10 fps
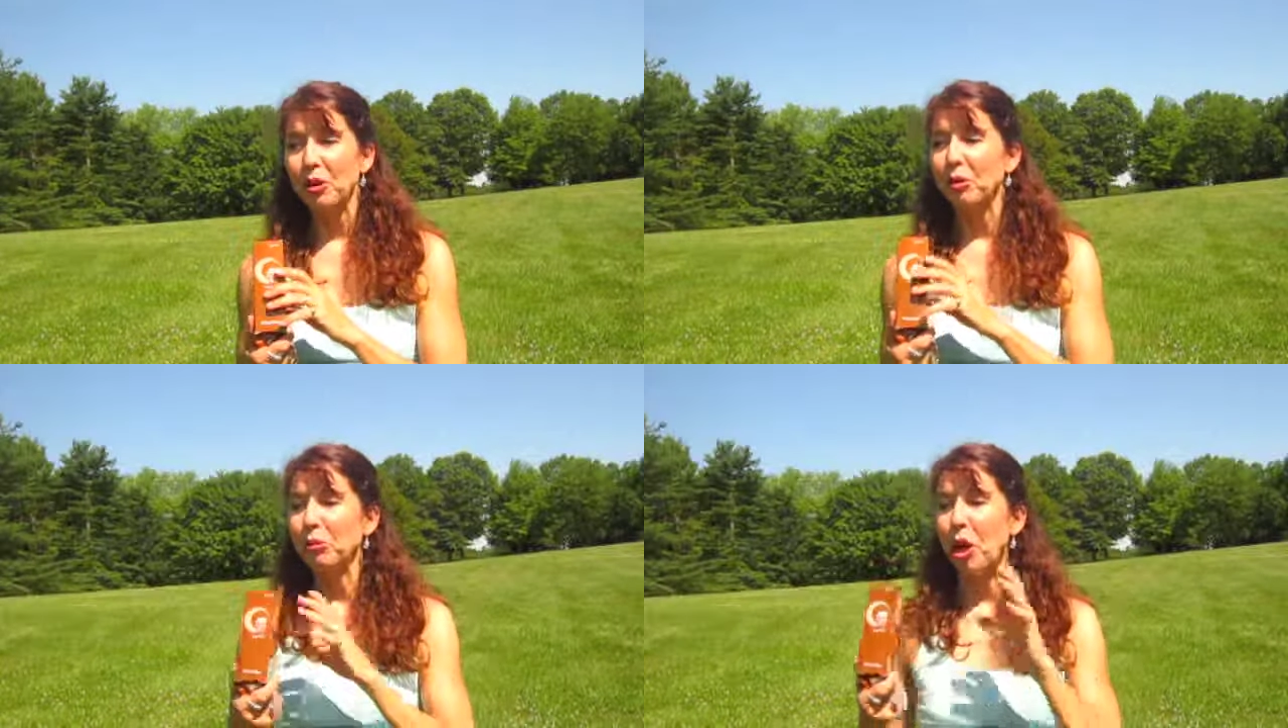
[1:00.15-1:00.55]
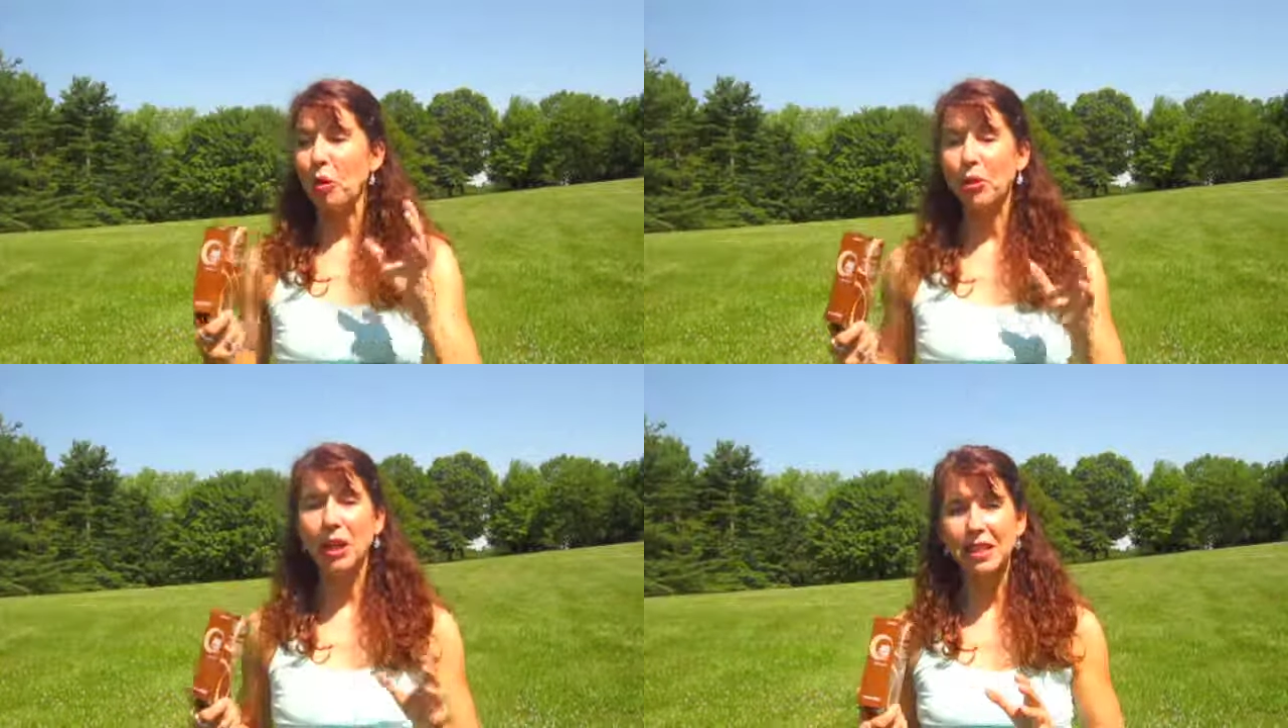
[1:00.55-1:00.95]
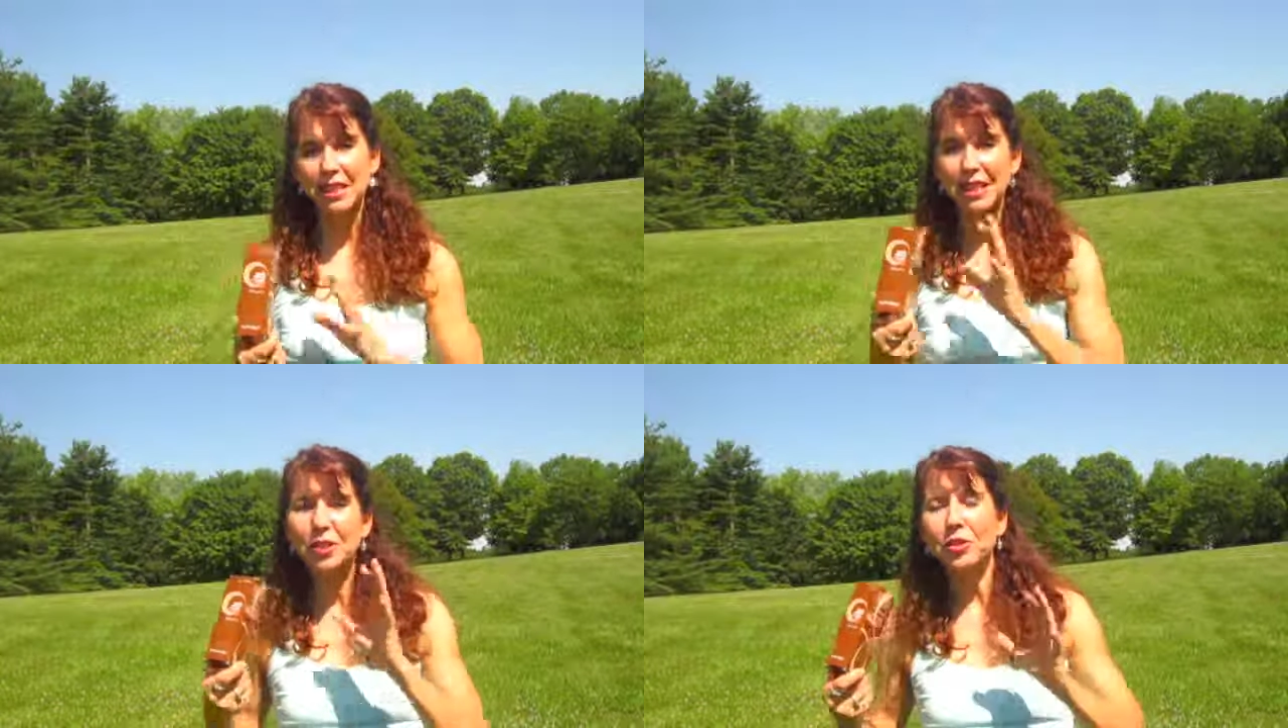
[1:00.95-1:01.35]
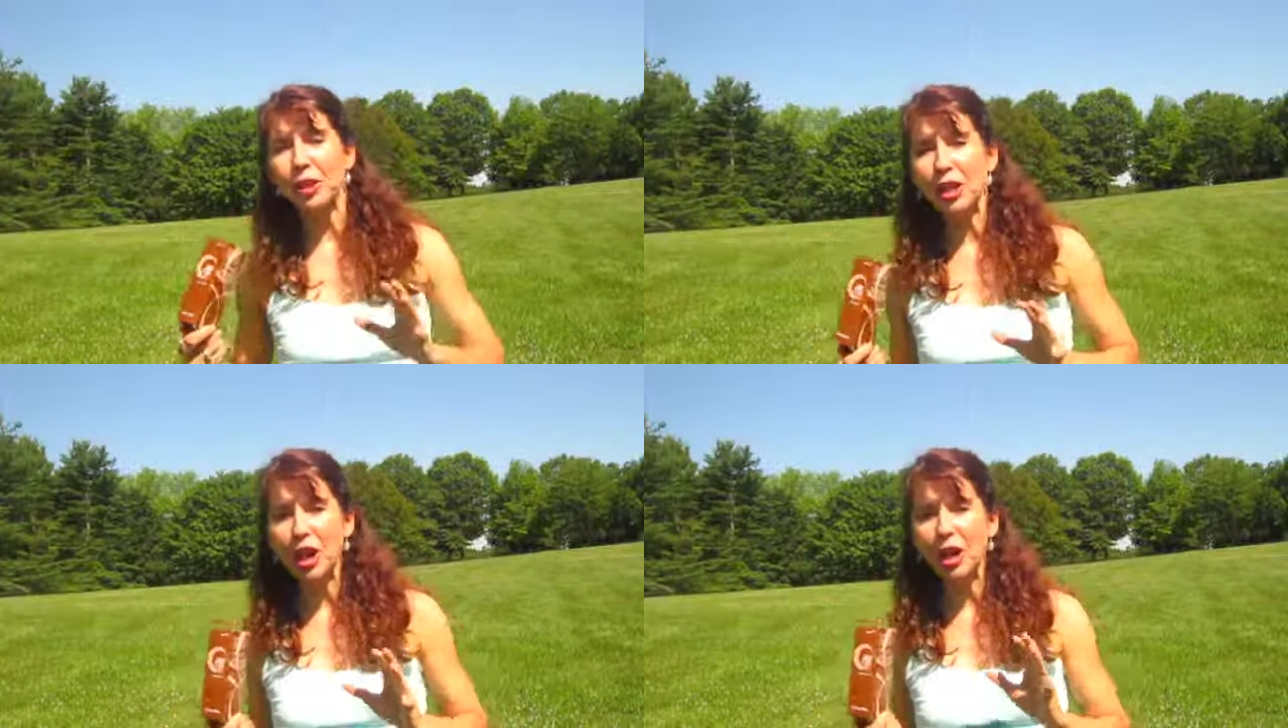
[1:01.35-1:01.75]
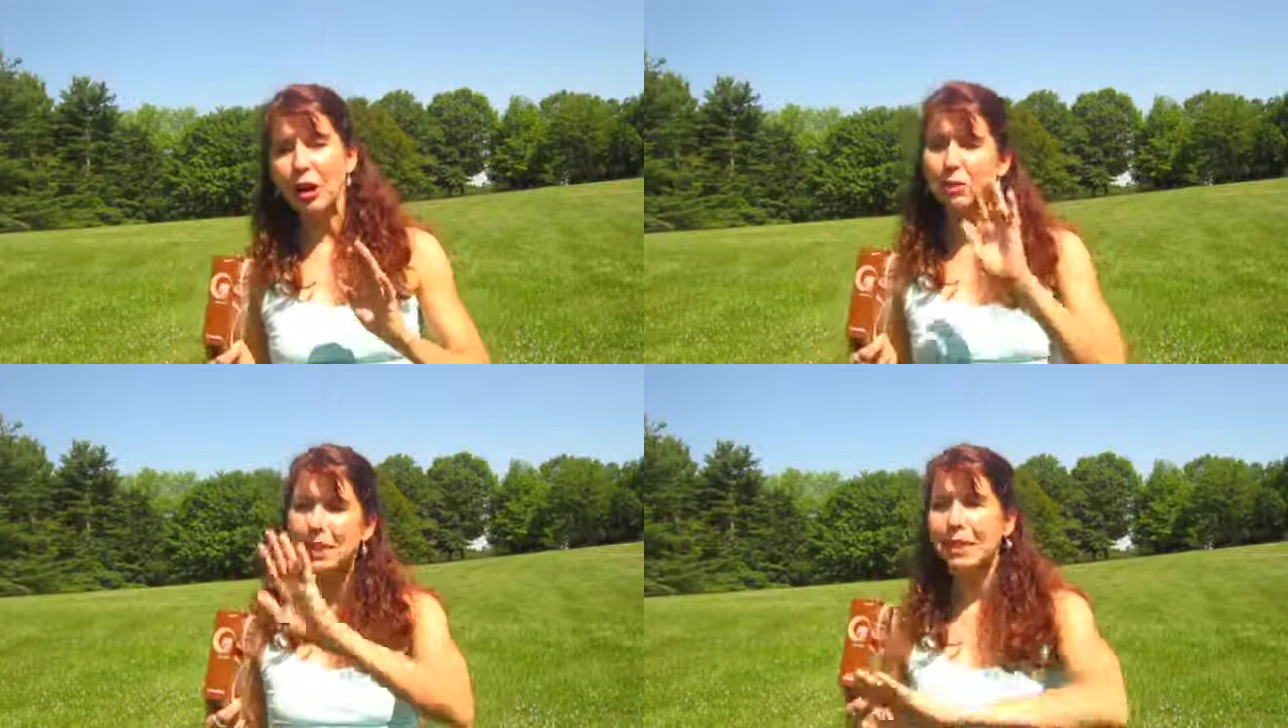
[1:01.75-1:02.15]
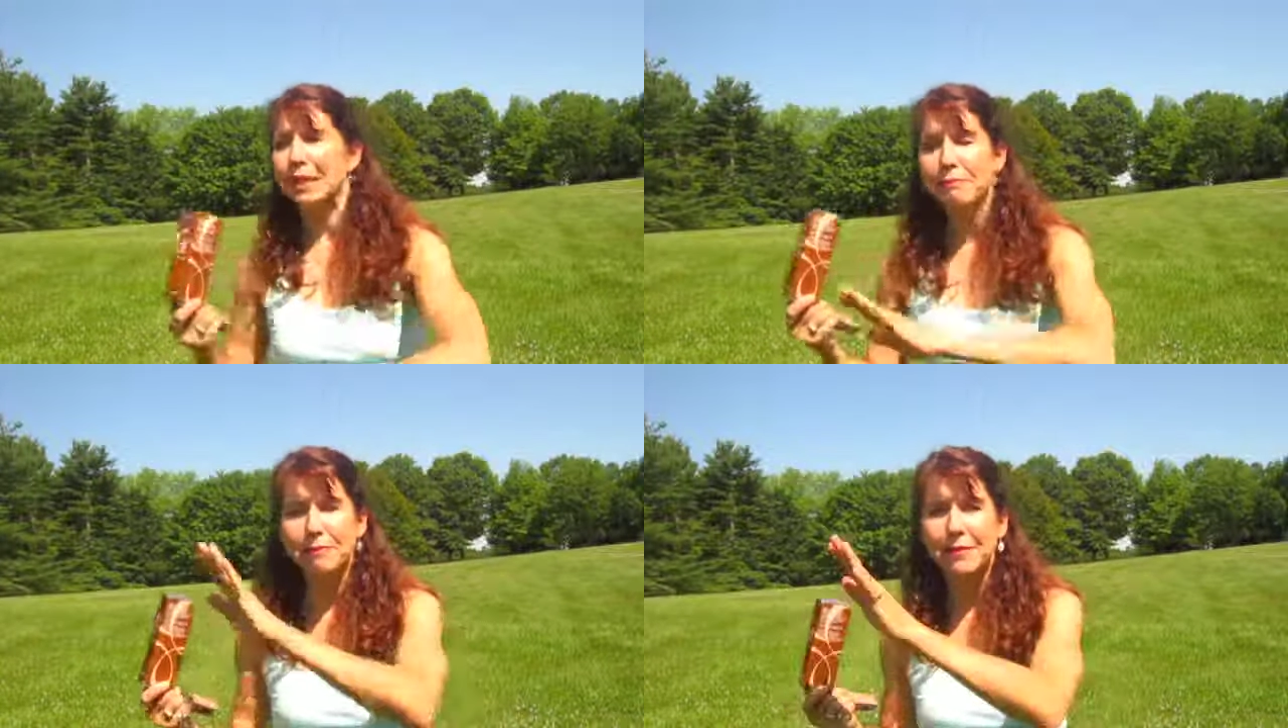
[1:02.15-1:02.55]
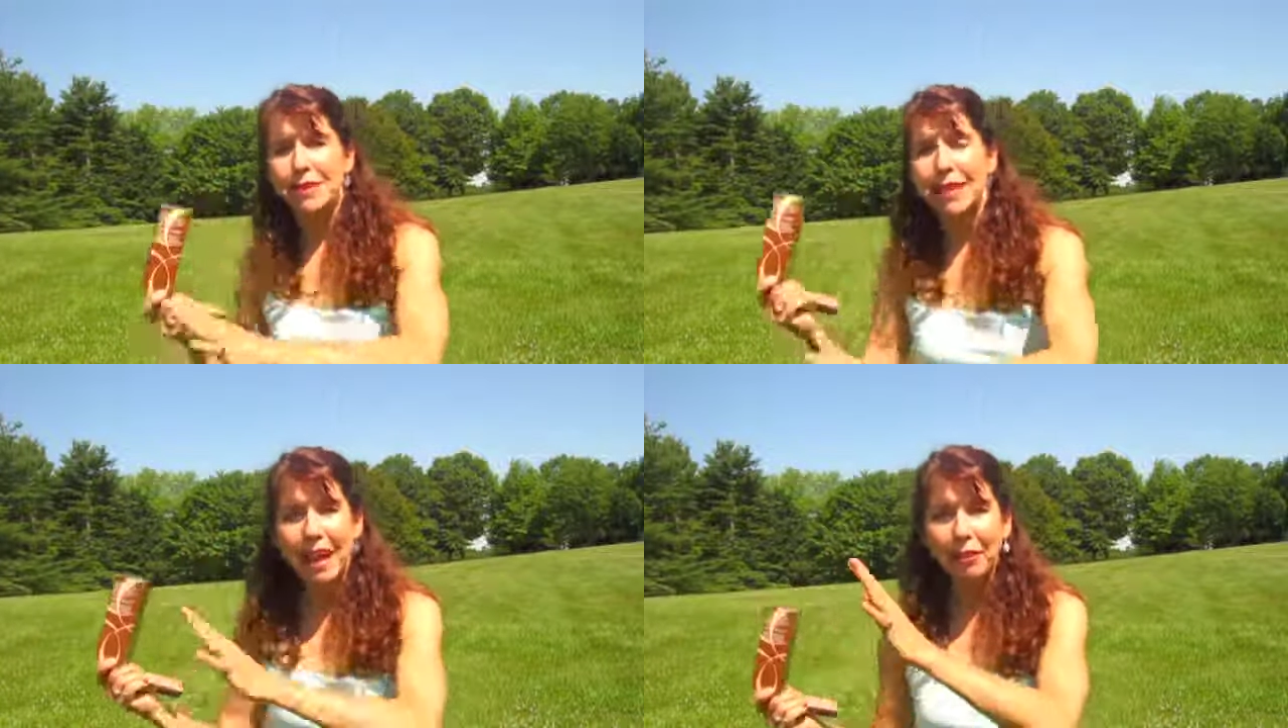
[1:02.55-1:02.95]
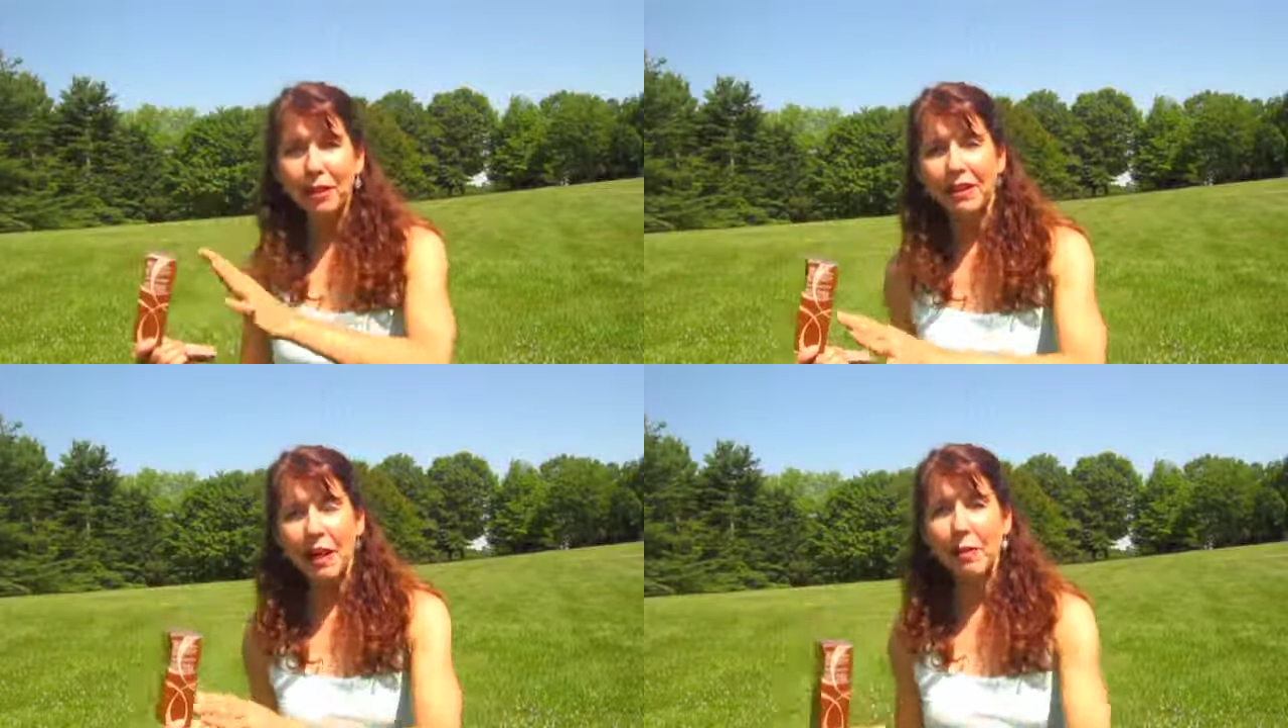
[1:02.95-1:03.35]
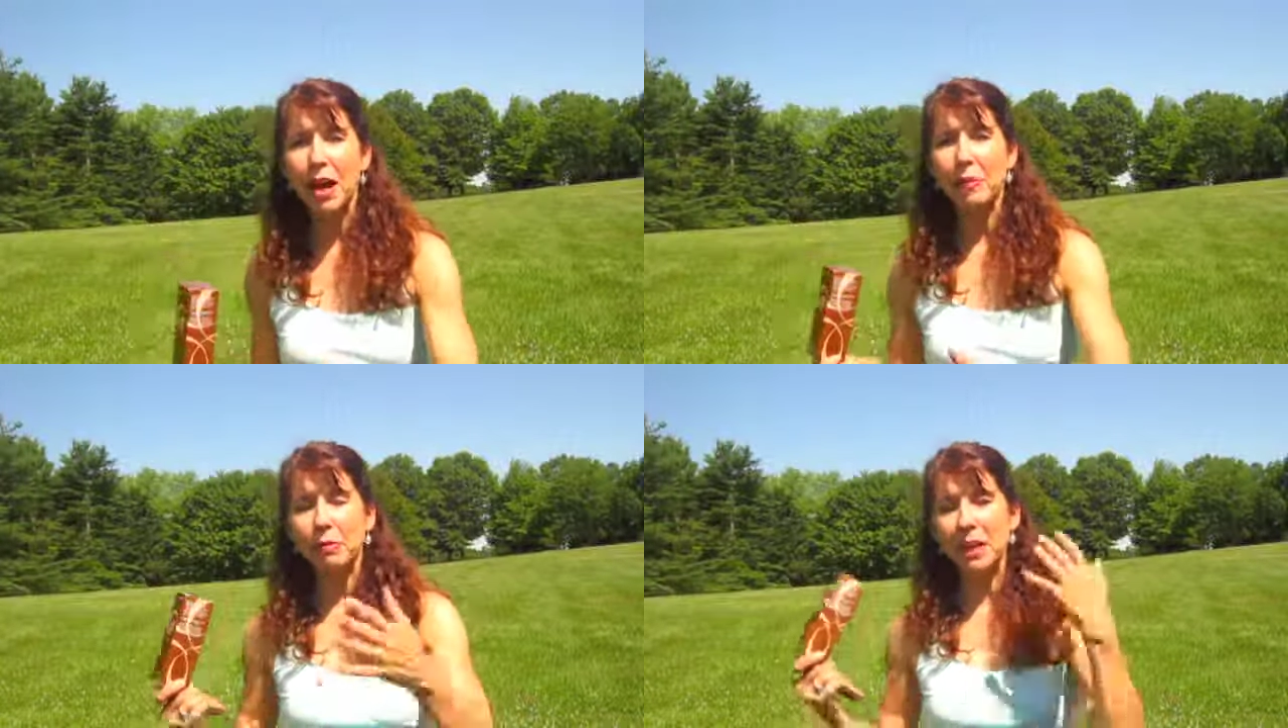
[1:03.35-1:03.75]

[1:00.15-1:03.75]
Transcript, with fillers: We were all putting the sunscreen on. I was slathering them up and